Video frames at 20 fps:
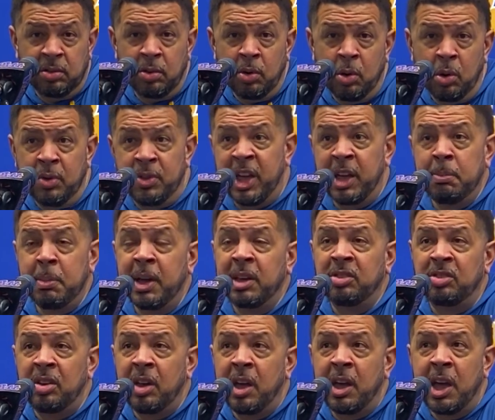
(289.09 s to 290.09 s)
Or they may
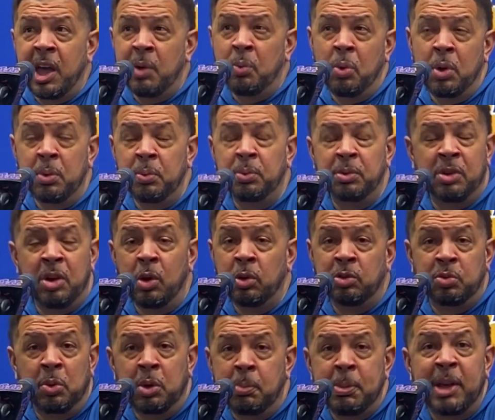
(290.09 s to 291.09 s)
say, hey,
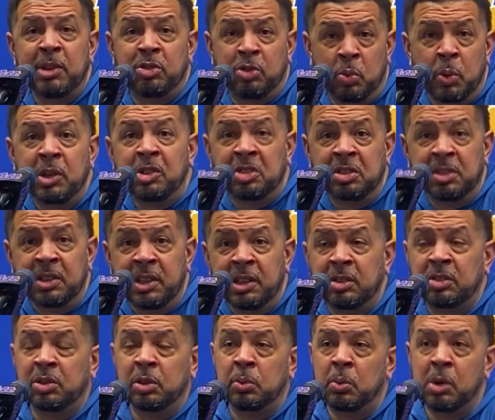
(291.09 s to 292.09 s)
what about switching
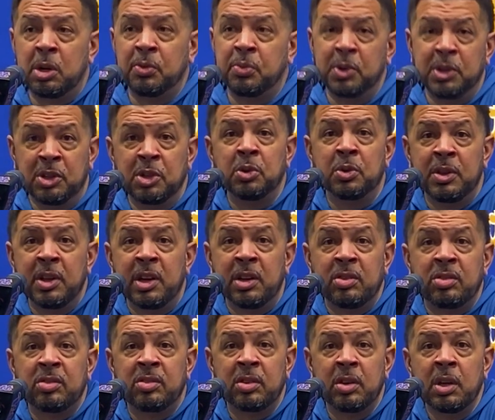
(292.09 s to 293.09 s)
this? Or what if we do
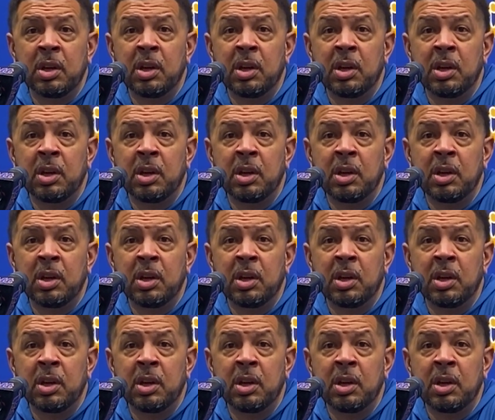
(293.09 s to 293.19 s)
this?